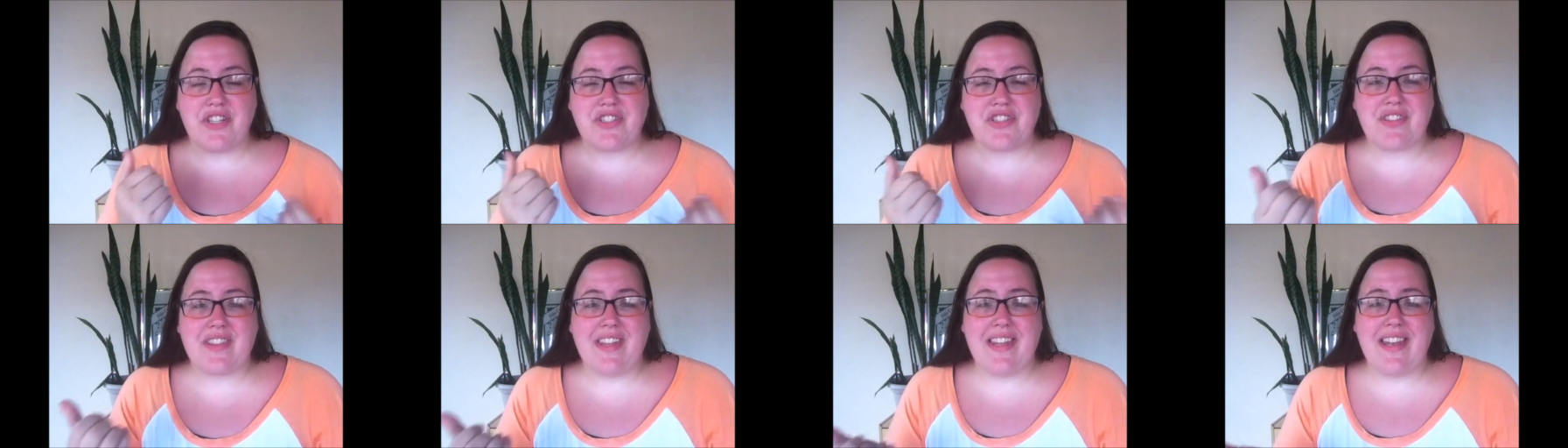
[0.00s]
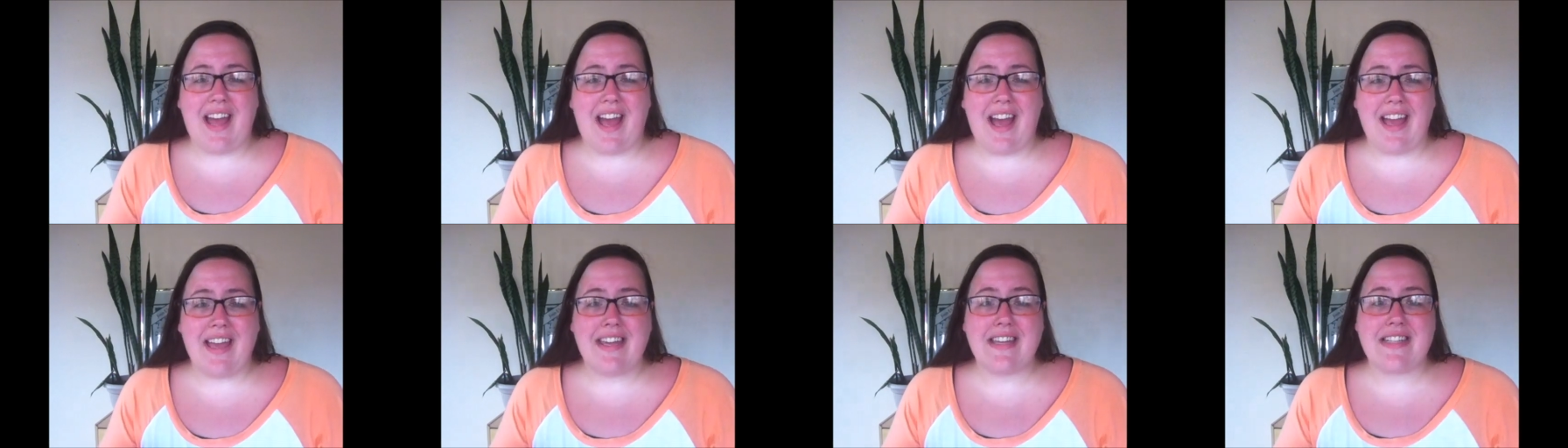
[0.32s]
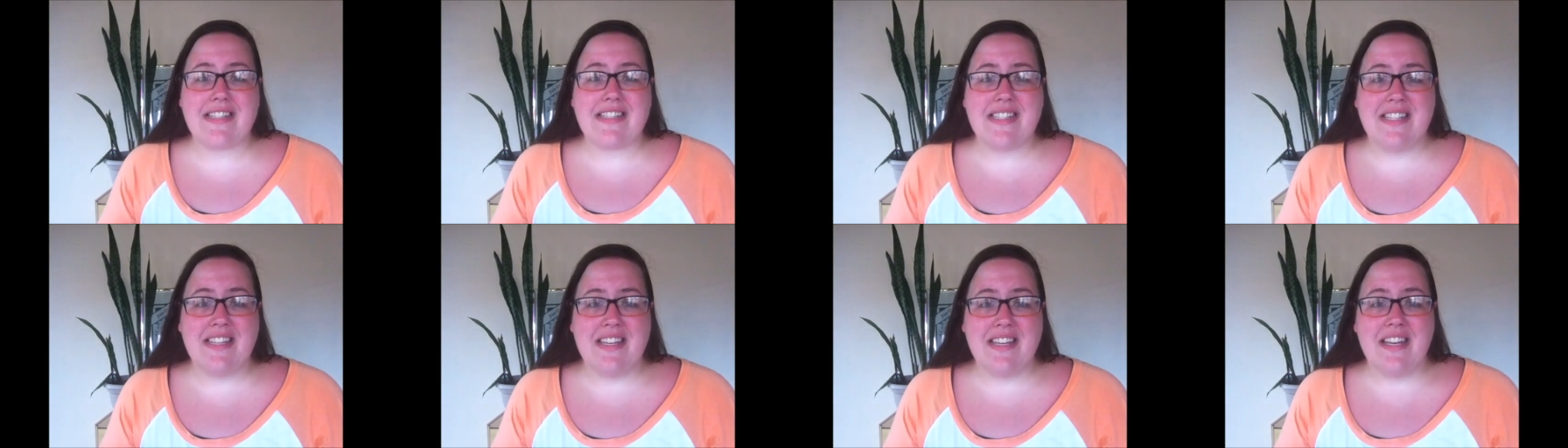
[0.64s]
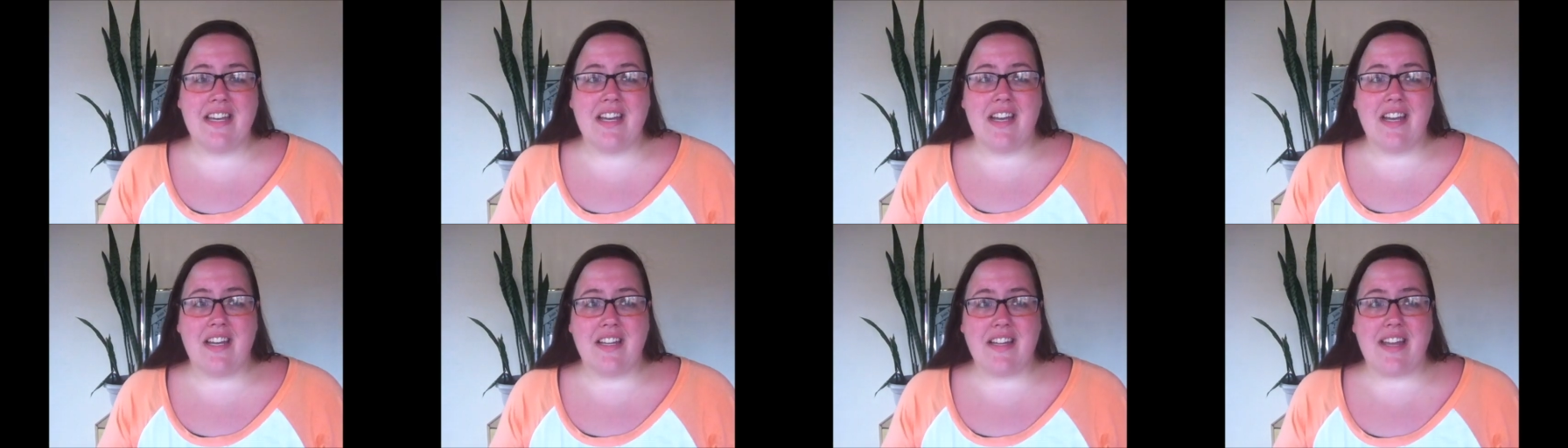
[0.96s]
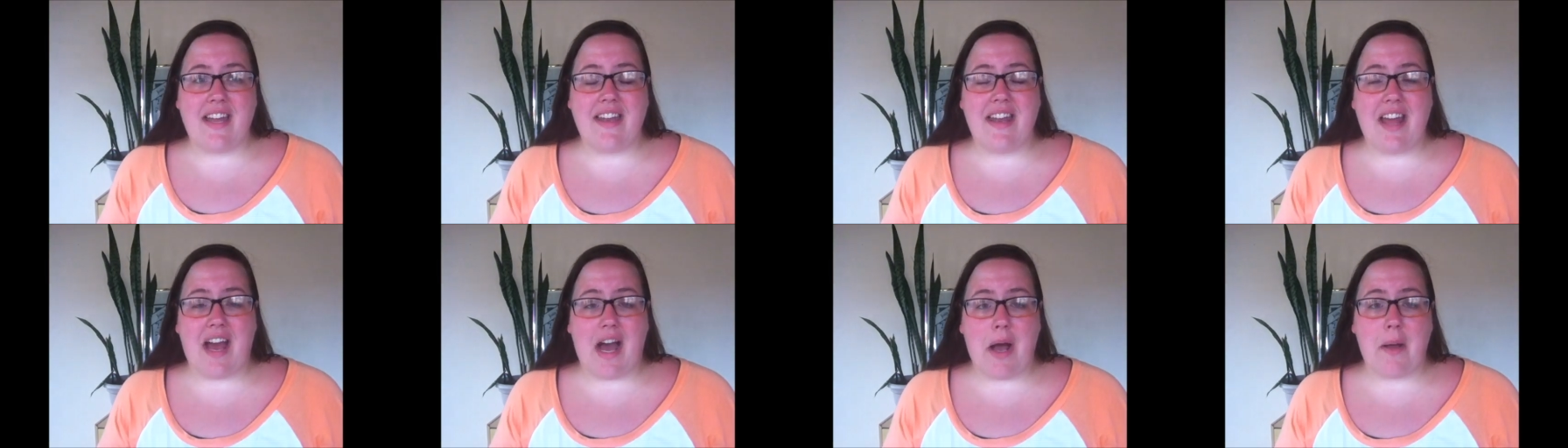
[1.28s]
wish that I
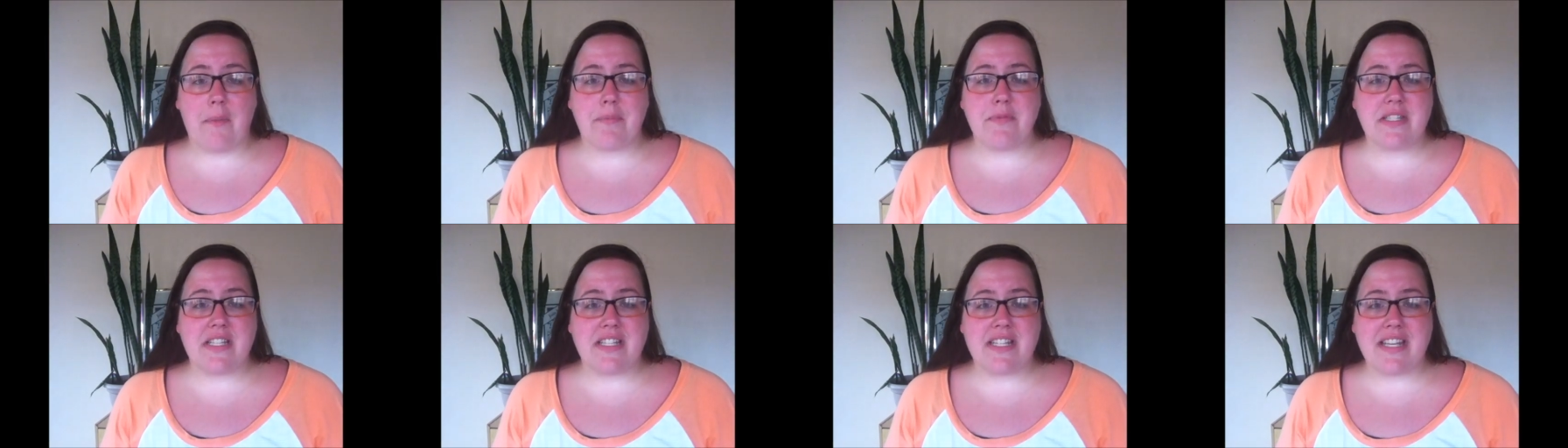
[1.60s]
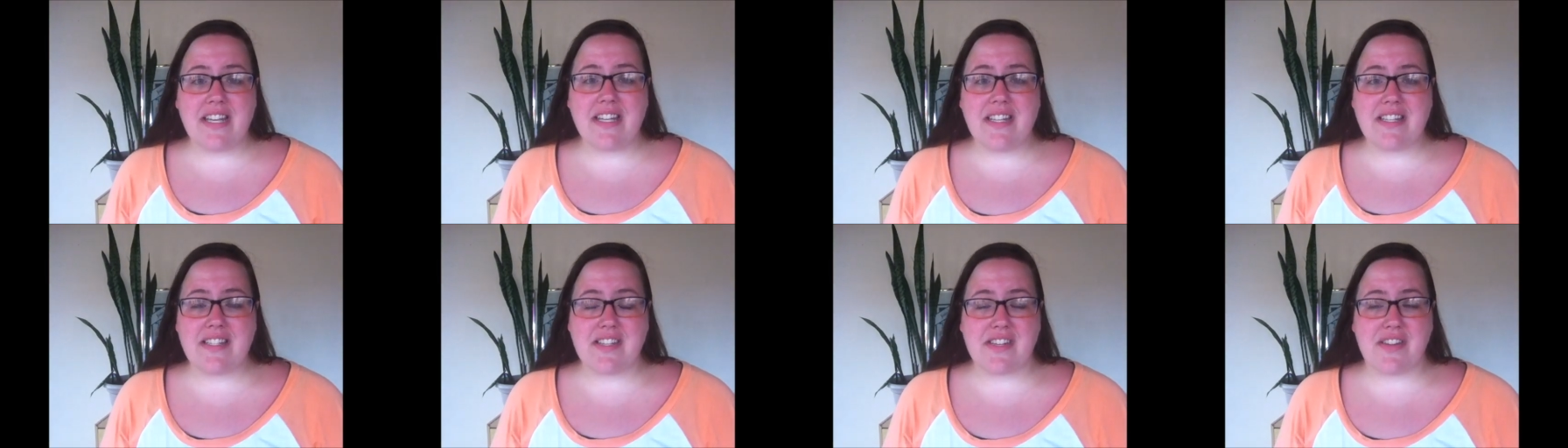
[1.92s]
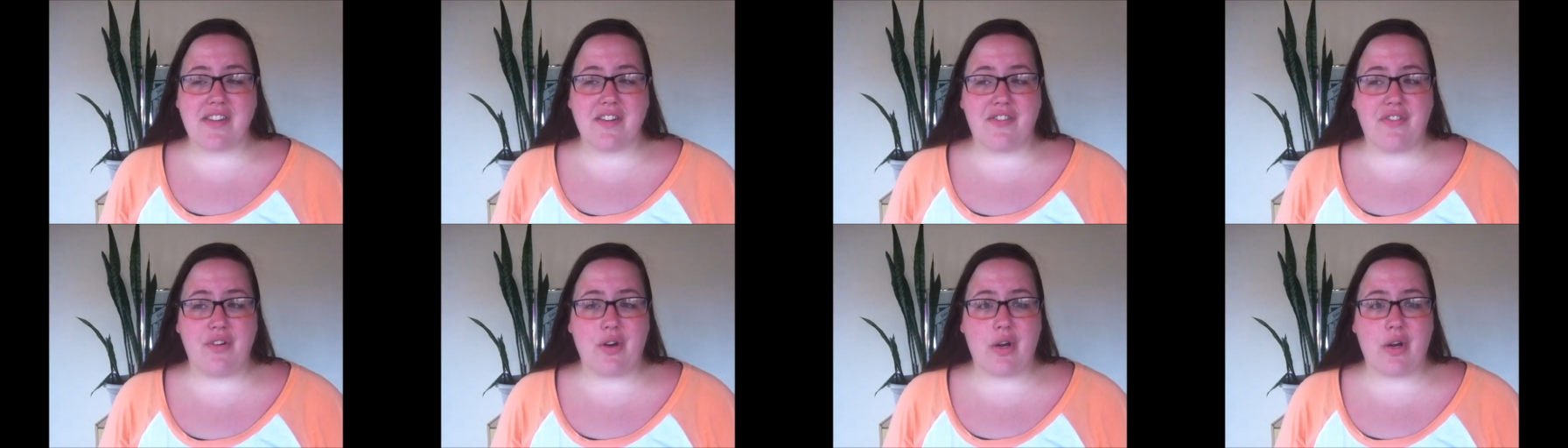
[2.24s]
had, opted into the